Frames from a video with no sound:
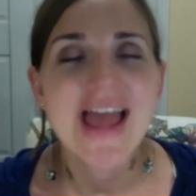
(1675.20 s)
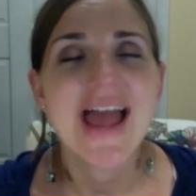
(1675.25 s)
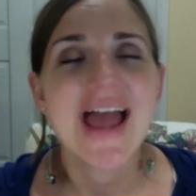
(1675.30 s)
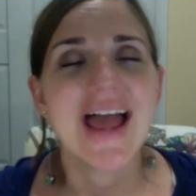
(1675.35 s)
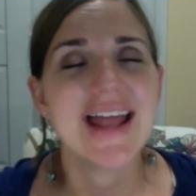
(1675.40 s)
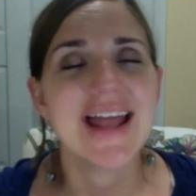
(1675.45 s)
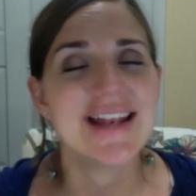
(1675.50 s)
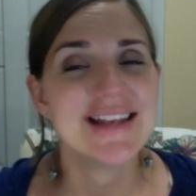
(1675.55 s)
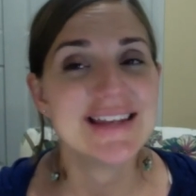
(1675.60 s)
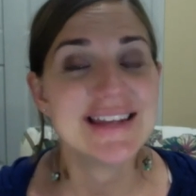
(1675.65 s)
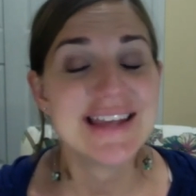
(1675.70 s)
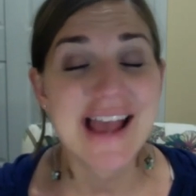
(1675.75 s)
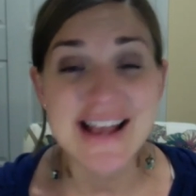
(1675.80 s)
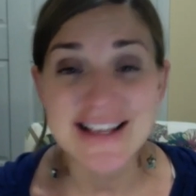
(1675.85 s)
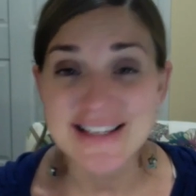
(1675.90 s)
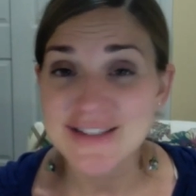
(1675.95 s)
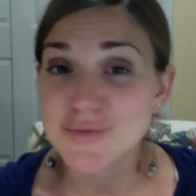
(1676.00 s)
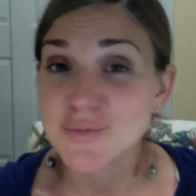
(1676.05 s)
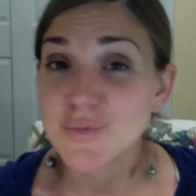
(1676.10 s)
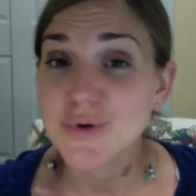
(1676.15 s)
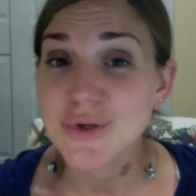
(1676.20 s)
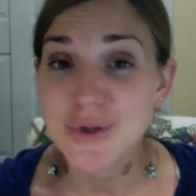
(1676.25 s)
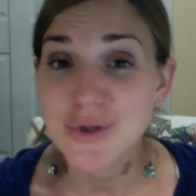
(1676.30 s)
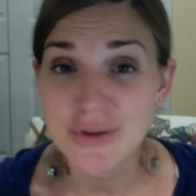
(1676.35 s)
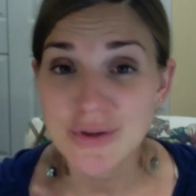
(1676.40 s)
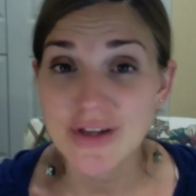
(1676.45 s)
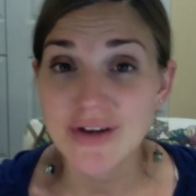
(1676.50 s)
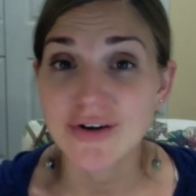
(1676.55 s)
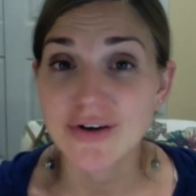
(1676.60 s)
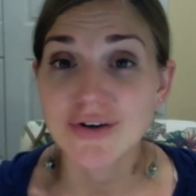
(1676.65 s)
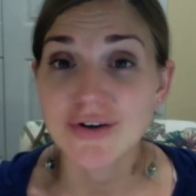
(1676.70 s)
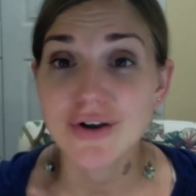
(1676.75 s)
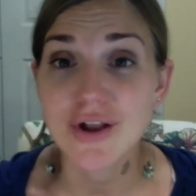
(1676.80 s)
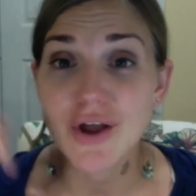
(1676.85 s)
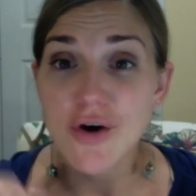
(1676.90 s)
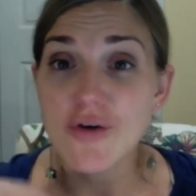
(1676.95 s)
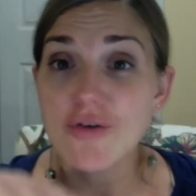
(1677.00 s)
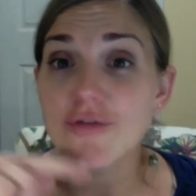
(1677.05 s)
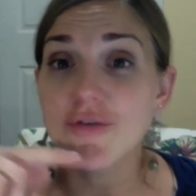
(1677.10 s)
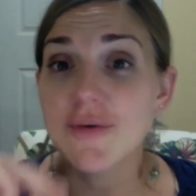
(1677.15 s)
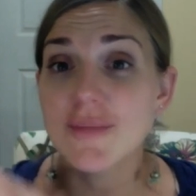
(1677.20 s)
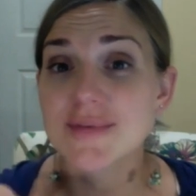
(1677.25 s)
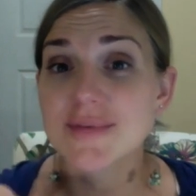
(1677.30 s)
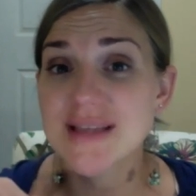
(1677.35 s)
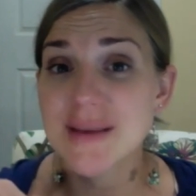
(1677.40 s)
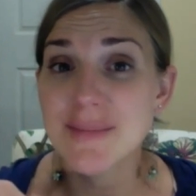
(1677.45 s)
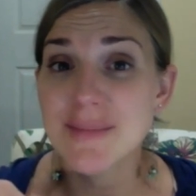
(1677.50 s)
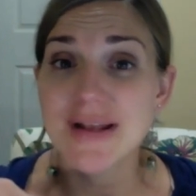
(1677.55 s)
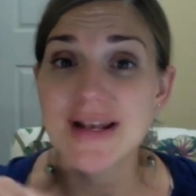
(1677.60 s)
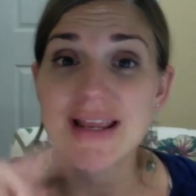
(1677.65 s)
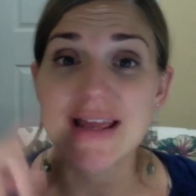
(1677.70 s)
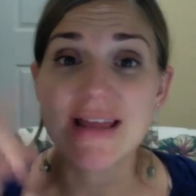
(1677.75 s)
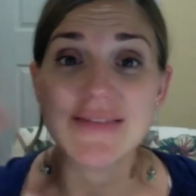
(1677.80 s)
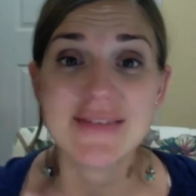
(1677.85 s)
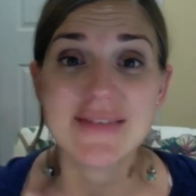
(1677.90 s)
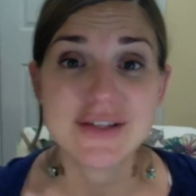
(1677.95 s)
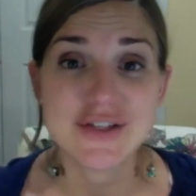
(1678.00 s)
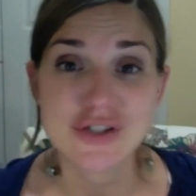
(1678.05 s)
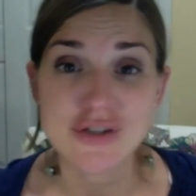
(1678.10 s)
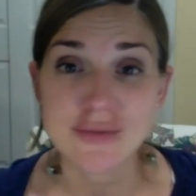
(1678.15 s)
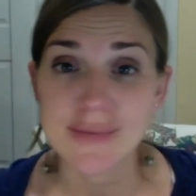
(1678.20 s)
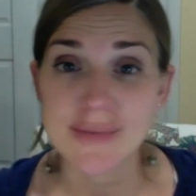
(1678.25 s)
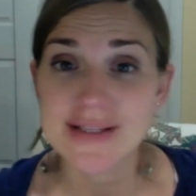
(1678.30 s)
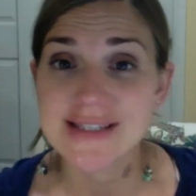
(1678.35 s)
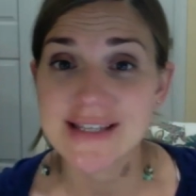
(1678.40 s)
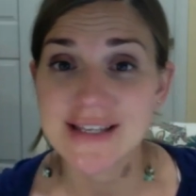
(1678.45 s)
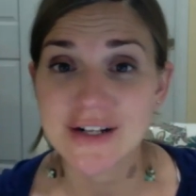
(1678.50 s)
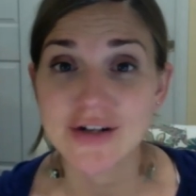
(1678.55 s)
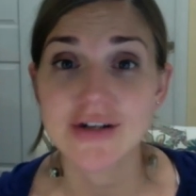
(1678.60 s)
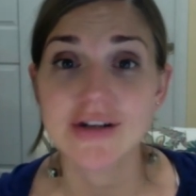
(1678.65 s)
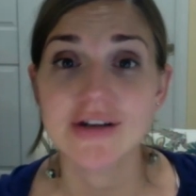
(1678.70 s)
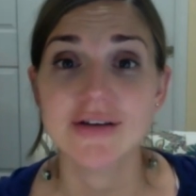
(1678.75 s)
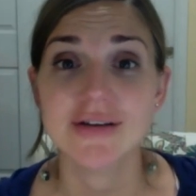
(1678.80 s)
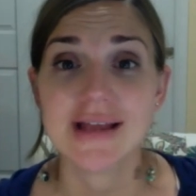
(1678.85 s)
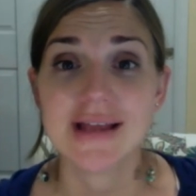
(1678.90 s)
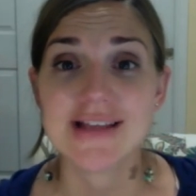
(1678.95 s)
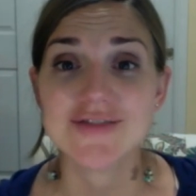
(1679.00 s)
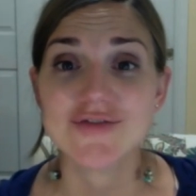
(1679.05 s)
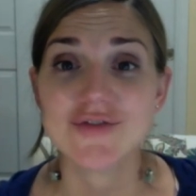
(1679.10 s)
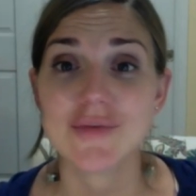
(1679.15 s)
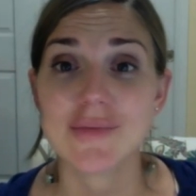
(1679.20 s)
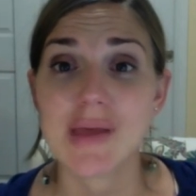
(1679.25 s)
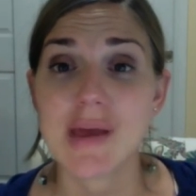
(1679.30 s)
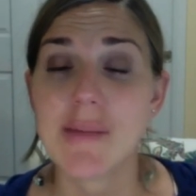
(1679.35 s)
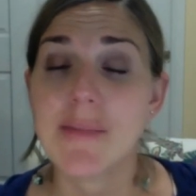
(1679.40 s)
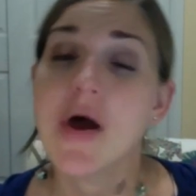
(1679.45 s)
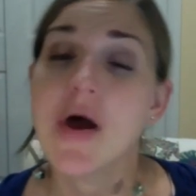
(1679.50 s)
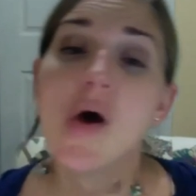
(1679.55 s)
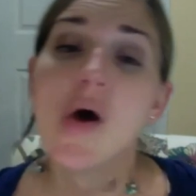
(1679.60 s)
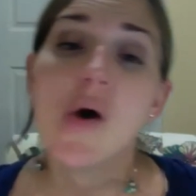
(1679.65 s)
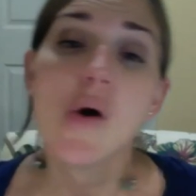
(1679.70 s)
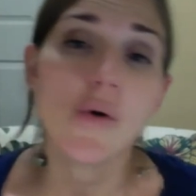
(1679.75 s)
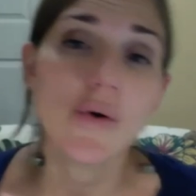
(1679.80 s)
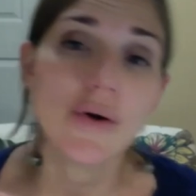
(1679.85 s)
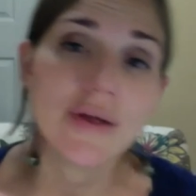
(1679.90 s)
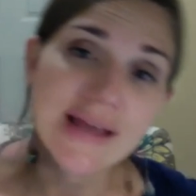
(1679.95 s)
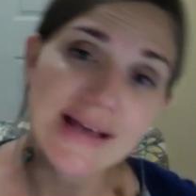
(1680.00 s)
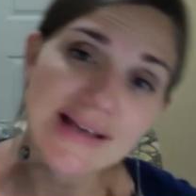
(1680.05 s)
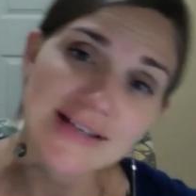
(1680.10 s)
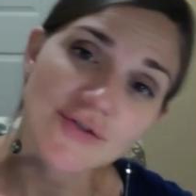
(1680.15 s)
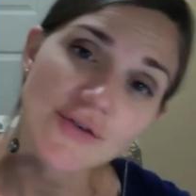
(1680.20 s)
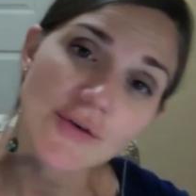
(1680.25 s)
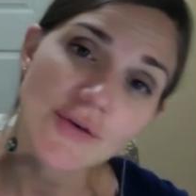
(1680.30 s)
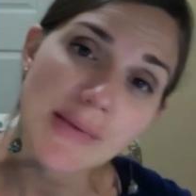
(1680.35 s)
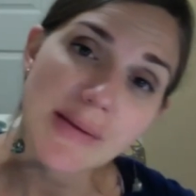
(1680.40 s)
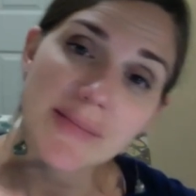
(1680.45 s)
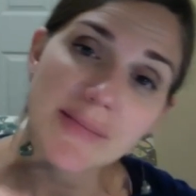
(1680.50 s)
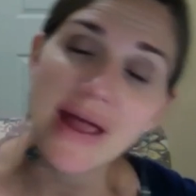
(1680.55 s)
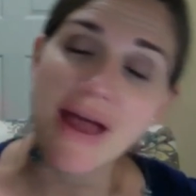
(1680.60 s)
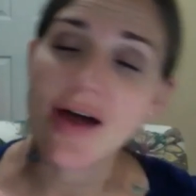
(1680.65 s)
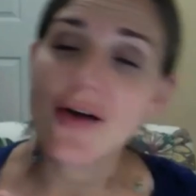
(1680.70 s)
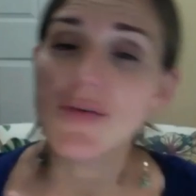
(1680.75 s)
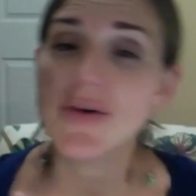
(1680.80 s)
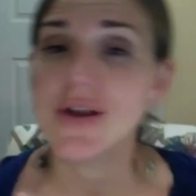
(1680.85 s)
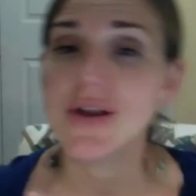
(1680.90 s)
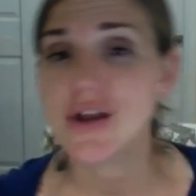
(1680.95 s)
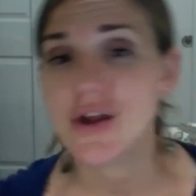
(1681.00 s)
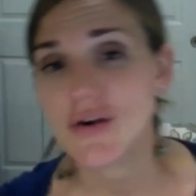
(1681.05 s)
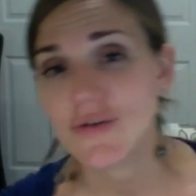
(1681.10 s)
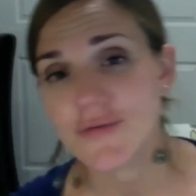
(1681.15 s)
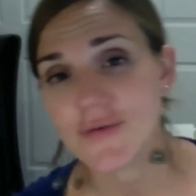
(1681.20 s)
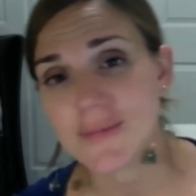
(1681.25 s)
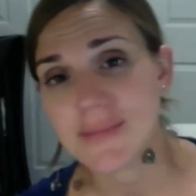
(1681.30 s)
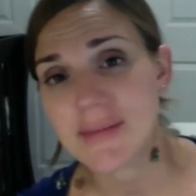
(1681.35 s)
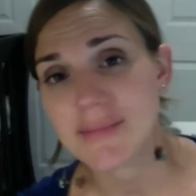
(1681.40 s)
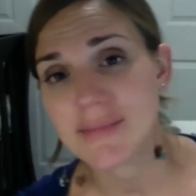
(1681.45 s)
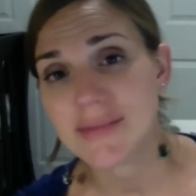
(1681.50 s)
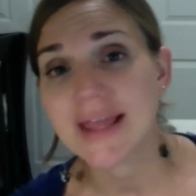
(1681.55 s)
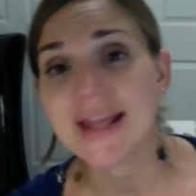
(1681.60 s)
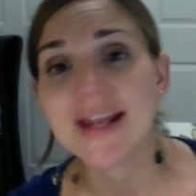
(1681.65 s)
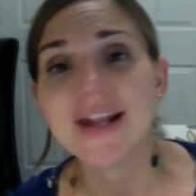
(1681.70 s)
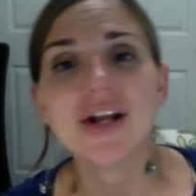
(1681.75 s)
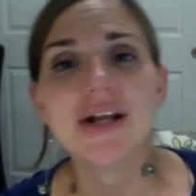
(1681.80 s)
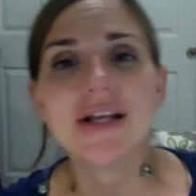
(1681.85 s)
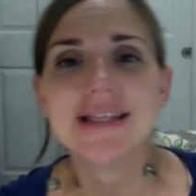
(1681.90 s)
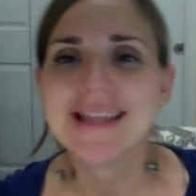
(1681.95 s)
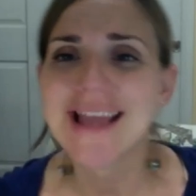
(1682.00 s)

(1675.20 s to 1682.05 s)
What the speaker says: And yes, will you hear no from somebody and then 2 months later hear yes from them, or yes from them now and no from them later?